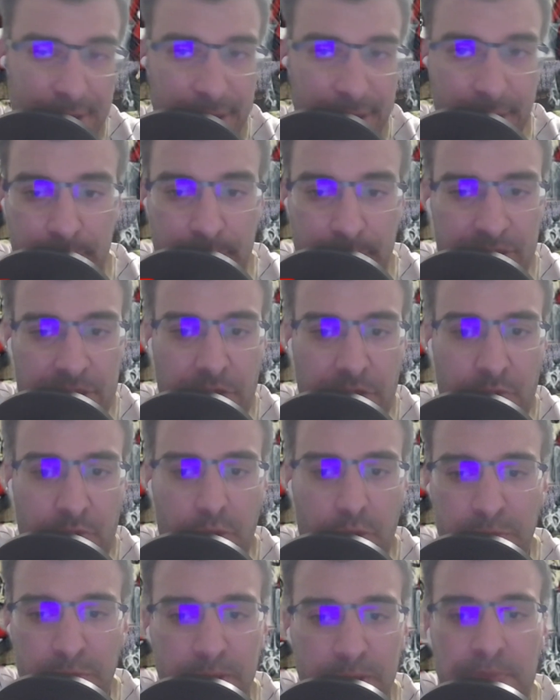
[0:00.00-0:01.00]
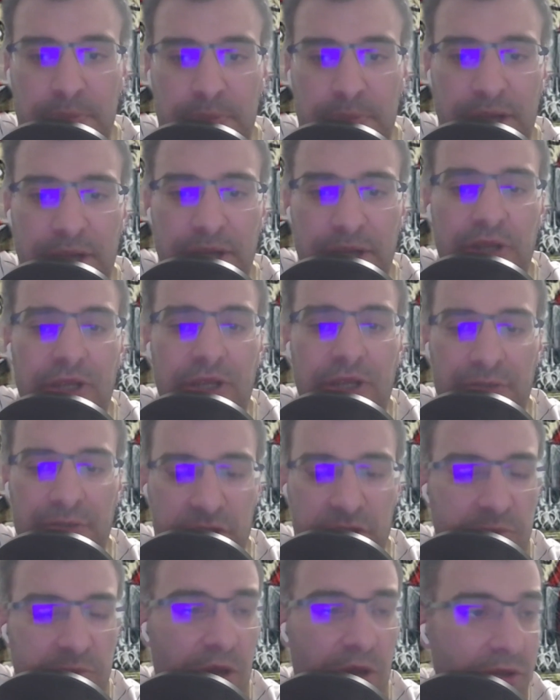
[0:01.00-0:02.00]
But there would be plenty of
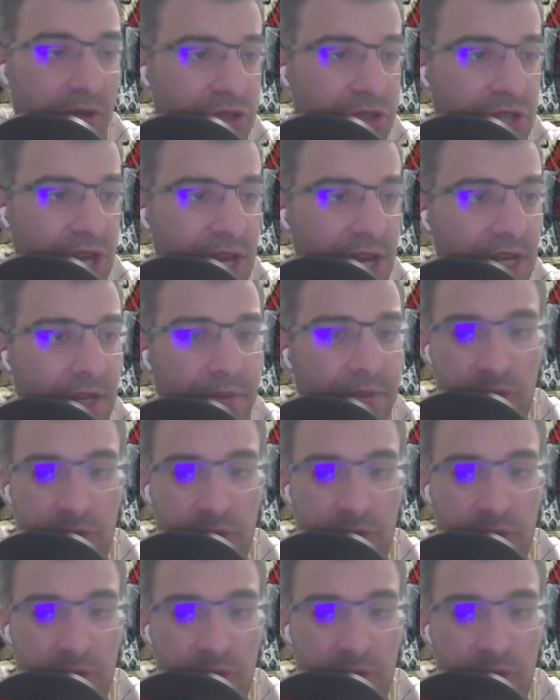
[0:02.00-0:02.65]
smaller stadiums